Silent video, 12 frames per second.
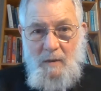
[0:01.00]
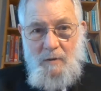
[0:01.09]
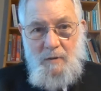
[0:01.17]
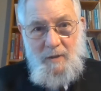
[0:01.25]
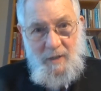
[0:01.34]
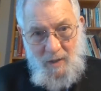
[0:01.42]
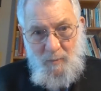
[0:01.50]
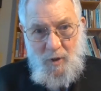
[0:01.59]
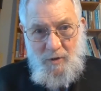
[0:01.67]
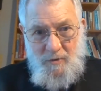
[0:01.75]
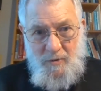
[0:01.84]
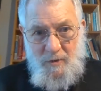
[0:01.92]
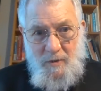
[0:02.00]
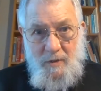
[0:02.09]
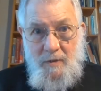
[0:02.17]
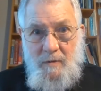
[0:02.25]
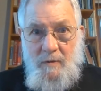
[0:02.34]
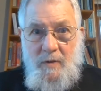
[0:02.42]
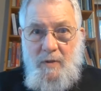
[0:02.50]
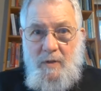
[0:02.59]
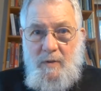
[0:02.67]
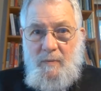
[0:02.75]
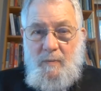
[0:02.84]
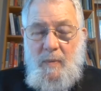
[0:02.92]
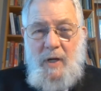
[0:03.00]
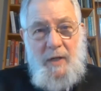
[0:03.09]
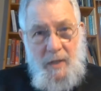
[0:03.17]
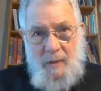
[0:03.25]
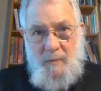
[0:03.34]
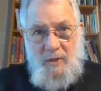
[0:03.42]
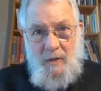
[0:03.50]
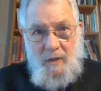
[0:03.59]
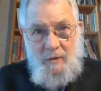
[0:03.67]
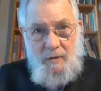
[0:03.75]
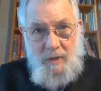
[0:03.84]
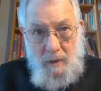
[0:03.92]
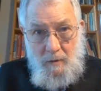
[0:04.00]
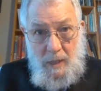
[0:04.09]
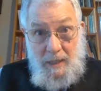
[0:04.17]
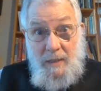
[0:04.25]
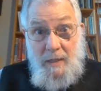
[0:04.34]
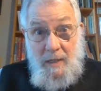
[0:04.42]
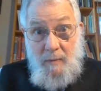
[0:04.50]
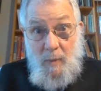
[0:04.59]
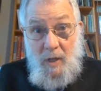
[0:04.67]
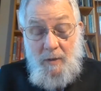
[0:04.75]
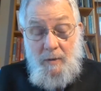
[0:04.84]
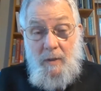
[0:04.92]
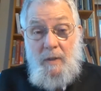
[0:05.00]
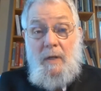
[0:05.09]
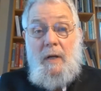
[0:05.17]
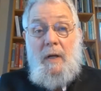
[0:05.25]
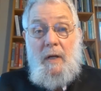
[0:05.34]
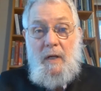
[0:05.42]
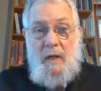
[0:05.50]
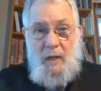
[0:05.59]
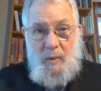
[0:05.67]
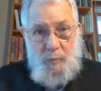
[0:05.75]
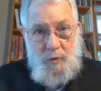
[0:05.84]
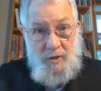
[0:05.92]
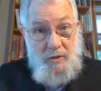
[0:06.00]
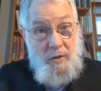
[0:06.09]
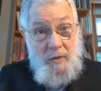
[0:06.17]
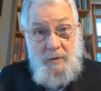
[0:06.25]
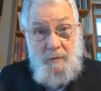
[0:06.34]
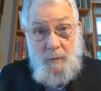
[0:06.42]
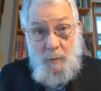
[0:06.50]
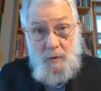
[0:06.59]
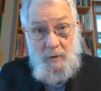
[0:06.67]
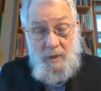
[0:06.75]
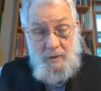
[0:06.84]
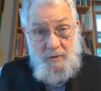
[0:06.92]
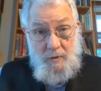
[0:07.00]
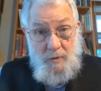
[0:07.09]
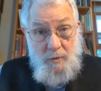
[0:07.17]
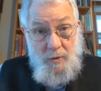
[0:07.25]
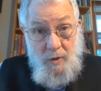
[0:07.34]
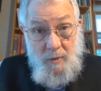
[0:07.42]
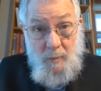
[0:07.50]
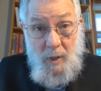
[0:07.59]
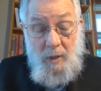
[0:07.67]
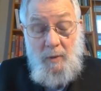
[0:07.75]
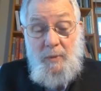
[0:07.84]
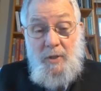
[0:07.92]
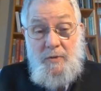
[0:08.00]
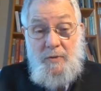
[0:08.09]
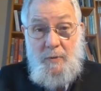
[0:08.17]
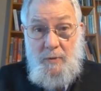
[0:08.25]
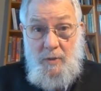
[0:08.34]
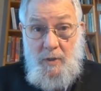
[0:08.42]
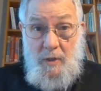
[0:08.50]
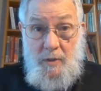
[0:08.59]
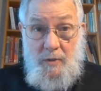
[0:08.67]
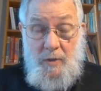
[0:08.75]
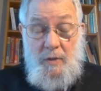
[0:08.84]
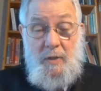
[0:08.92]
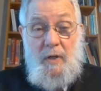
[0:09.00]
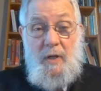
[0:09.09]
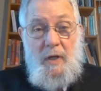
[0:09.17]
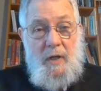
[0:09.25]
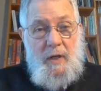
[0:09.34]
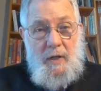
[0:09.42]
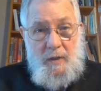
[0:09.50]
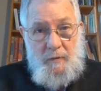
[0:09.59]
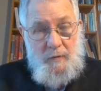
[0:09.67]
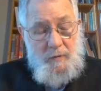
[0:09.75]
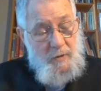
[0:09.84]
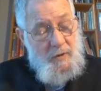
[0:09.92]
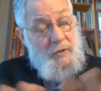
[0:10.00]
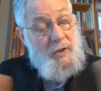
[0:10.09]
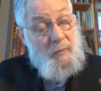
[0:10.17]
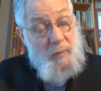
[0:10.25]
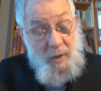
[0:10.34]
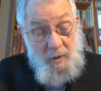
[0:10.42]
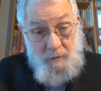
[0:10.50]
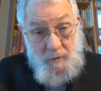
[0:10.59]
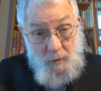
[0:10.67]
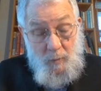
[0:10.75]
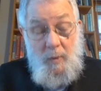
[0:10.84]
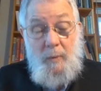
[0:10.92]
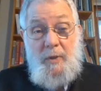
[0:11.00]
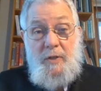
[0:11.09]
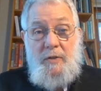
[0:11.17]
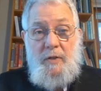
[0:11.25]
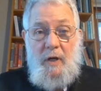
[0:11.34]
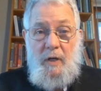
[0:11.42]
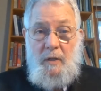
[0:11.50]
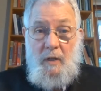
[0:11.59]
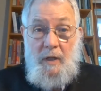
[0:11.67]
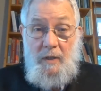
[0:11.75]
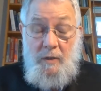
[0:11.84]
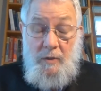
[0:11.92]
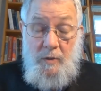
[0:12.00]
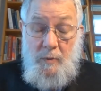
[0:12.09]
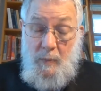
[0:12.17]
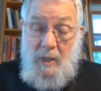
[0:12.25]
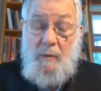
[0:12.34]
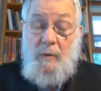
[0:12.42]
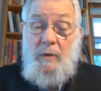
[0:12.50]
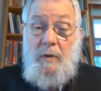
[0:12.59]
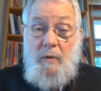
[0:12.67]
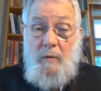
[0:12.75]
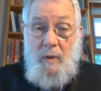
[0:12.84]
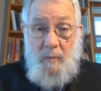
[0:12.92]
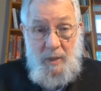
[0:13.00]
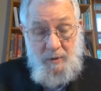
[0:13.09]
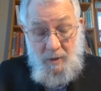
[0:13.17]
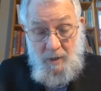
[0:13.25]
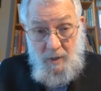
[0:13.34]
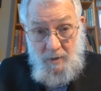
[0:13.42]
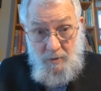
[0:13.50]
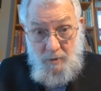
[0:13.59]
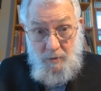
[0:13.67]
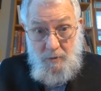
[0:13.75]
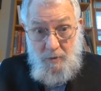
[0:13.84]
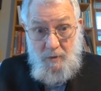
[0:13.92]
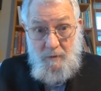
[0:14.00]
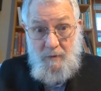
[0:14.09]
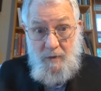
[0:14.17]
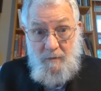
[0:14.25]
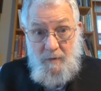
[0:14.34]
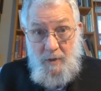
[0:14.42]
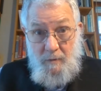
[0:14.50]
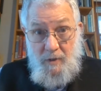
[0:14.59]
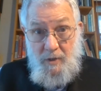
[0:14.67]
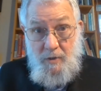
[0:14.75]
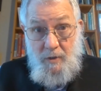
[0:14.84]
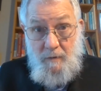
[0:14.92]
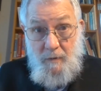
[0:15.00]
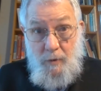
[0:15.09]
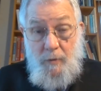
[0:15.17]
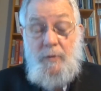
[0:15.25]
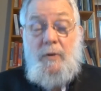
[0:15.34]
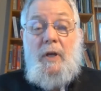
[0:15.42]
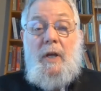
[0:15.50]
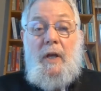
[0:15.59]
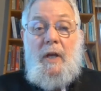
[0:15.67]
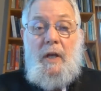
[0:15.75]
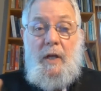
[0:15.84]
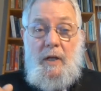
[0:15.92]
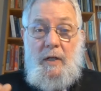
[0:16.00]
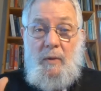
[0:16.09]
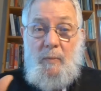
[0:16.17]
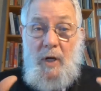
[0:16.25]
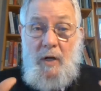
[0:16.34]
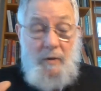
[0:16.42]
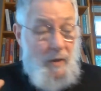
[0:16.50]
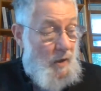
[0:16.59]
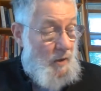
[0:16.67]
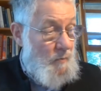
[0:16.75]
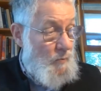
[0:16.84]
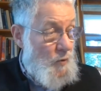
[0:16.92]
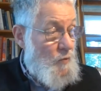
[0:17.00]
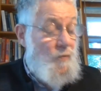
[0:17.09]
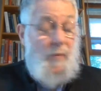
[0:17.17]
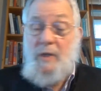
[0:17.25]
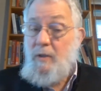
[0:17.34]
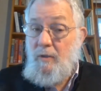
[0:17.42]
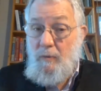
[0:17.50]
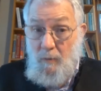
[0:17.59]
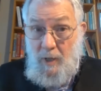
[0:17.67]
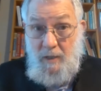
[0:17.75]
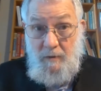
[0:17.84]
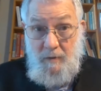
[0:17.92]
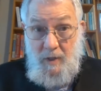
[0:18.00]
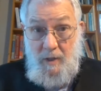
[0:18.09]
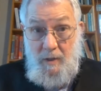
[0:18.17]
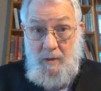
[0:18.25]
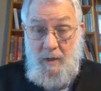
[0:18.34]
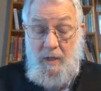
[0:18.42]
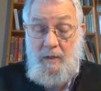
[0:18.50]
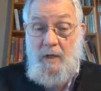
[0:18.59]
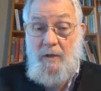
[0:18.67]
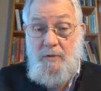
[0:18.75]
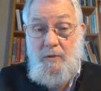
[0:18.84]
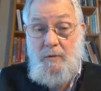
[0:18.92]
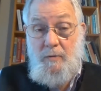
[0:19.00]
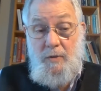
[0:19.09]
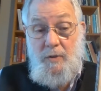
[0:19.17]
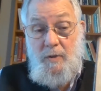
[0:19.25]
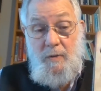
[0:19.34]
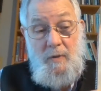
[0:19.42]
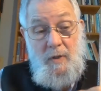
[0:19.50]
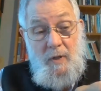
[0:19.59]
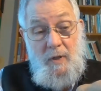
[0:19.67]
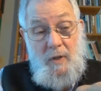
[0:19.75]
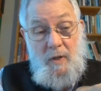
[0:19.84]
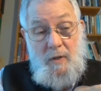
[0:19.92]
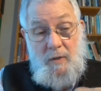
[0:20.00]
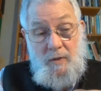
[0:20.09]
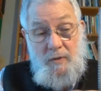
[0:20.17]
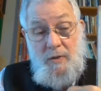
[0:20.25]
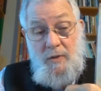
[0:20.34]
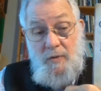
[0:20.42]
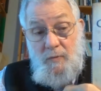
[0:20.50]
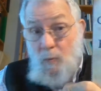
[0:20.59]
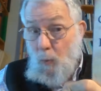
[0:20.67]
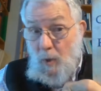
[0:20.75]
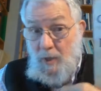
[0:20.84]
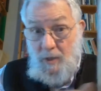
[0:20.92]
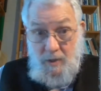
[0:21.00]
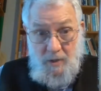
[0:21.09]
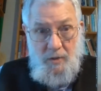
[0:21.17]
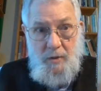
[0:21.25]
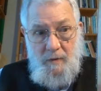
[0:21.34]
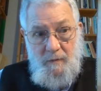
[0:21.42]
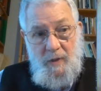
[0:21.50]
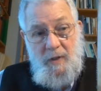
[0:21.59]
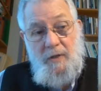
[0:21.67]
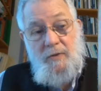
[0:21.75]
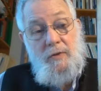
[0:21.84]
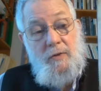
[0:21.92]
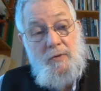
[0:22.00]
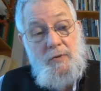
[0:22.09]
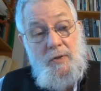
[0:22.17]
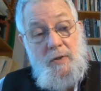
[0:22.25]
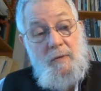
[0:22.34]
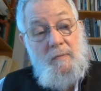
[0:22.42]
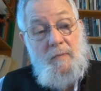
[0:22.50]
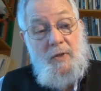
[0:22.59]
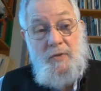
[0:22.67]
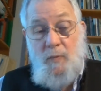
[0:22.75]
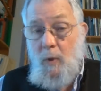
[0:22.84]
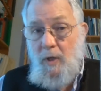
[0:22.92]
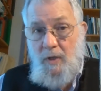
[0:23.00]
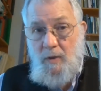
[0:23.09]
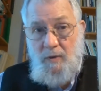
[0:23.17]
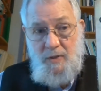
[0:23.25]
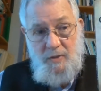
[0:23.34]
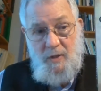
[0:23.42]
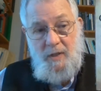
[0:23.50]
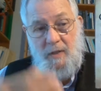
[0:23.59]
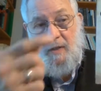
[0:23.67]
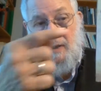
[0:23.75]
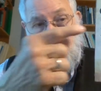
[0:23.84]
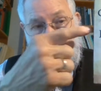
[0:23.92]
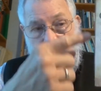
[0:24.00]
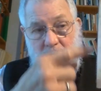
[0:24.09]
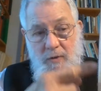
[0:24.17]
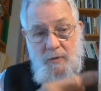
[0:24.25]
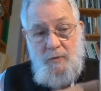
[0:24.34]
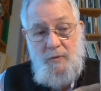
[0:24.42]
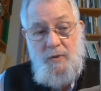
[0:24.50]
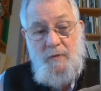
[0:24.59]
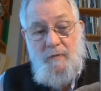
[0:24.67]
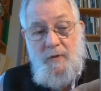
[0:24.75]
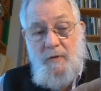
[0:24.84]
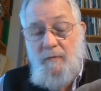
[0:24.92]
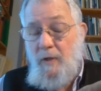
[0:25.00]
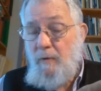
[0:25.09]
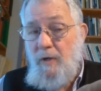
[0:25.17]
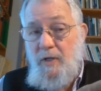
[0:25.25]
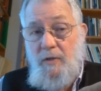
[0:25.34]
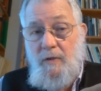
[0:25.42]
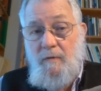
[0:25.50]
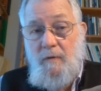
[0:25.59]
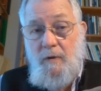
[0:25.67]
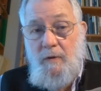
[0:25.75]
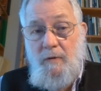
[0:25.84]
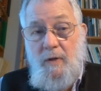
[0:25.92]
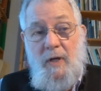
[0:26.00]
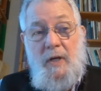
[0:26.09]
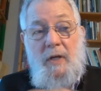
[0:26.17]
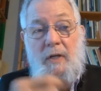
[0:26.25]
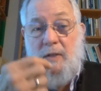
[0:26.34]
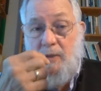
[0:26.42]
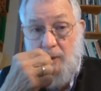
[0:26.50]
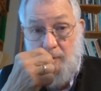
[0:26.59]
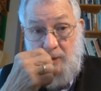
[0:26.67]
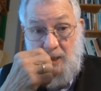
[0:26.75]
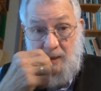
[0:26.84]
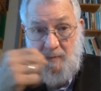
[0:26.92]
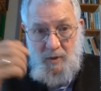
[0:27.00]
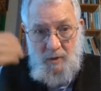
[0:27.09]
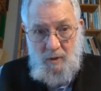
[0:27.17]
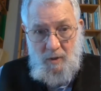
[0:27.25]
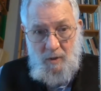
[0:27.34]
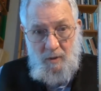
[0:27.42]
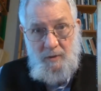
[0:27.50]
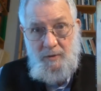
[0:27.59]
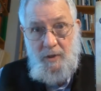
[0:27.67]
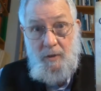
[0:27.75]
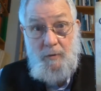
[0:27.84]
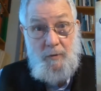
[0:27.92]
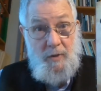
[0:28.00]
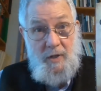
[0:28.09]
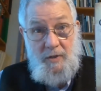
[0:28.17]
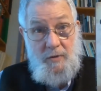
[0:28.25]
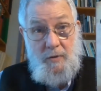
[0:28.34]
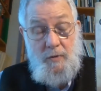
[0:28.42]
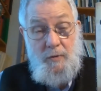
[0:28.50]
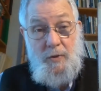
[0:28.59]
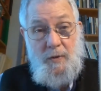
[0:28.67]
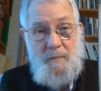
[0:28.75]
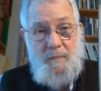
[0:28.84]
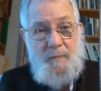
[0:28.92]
Good day, brothers and sisters. My name is Dr. Glen T Martin. I'm president of the World Constitution and Parliament Association, and if you just give me a few moments, I'd like to speak with you about the Constitution for the Federation of Earth and about our movement to ratify the Constitution. This is one edition of the Constitution. It's what it looks like, the Constitution for the Federation of Earth, sometimes called the Earth Constitution.